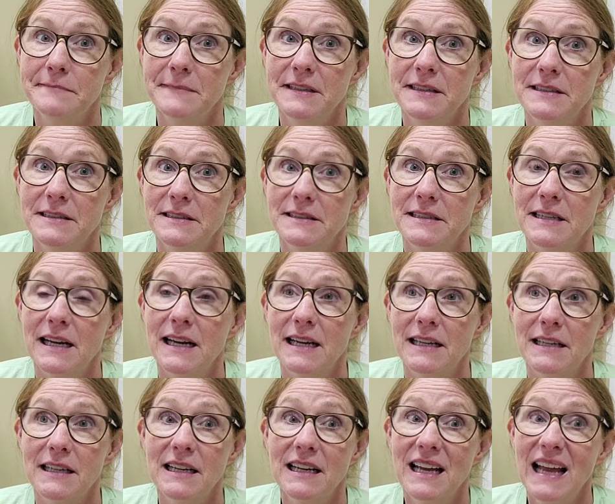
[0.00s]

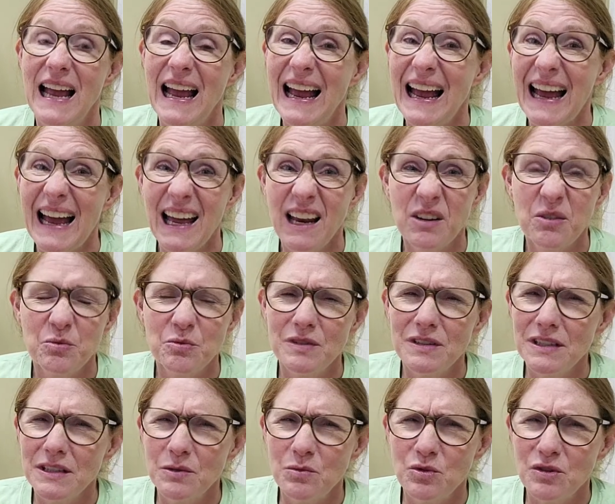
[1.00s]
inside. I don't
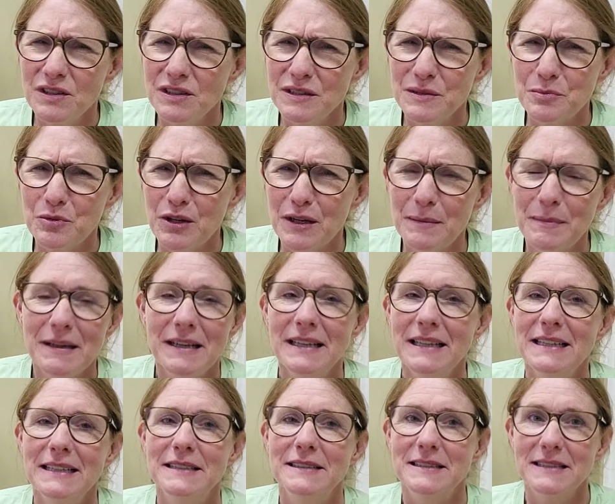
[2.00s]
really want to spray
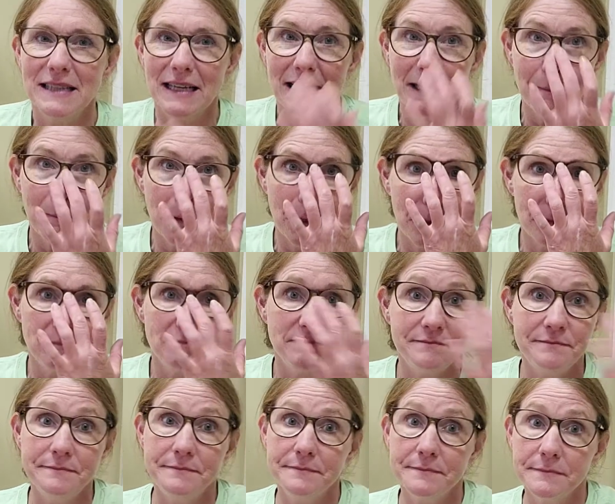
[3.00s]
paint inside, but
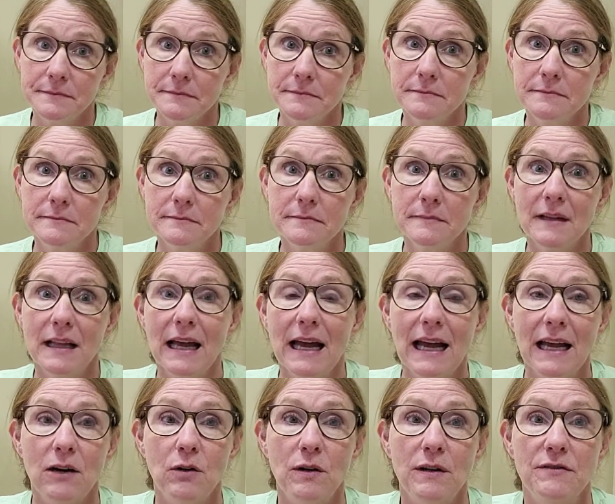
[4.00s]

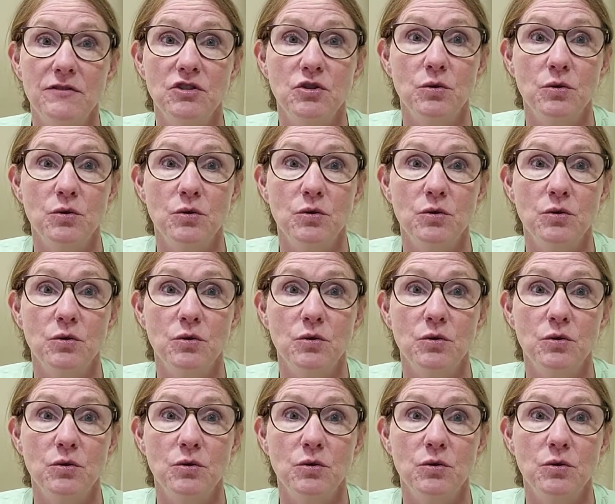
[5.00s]
I don't have a